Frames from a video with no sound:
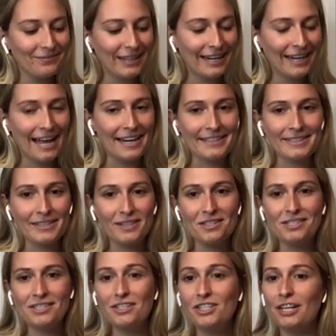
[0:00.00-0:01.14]
But again, it's all
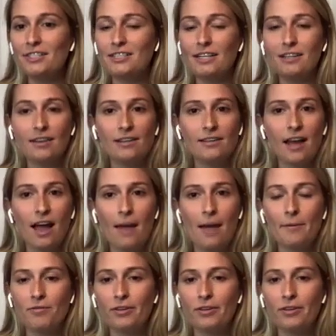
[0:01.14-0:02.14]
just adjusting to the time